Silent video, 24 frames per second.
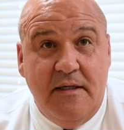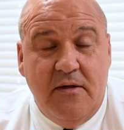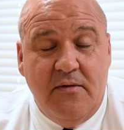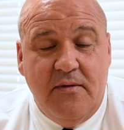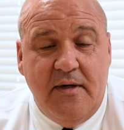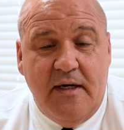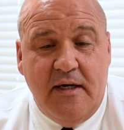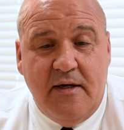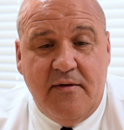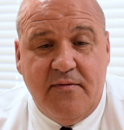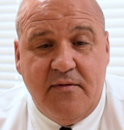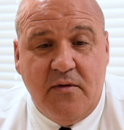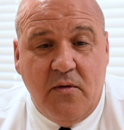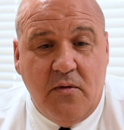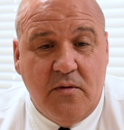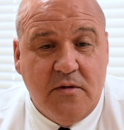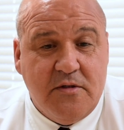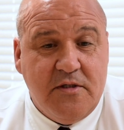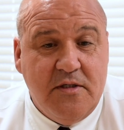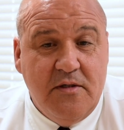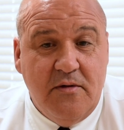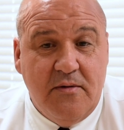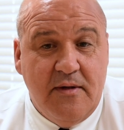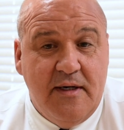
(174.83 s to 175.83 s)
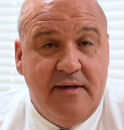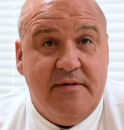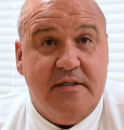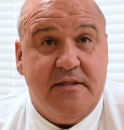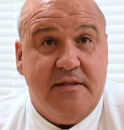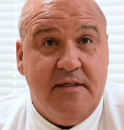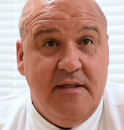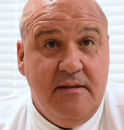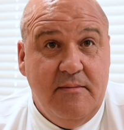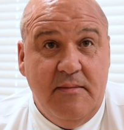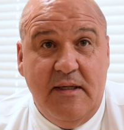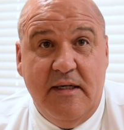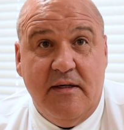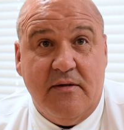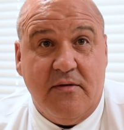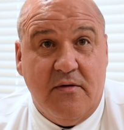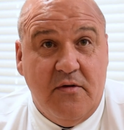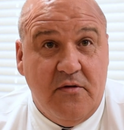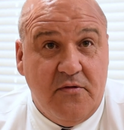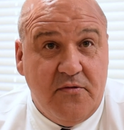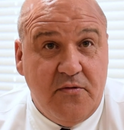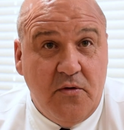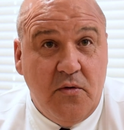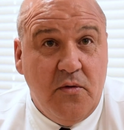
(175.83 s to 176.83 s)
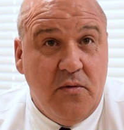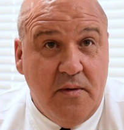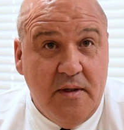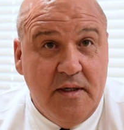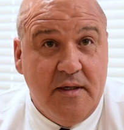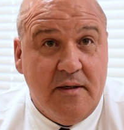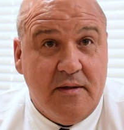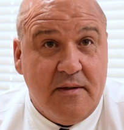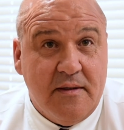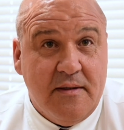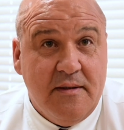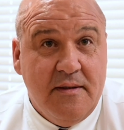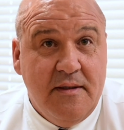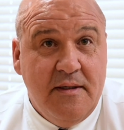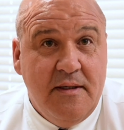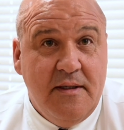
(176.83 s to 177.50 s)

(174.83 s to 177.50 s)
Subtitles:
Now of course you don't have a seatbelt on a four-wheeler.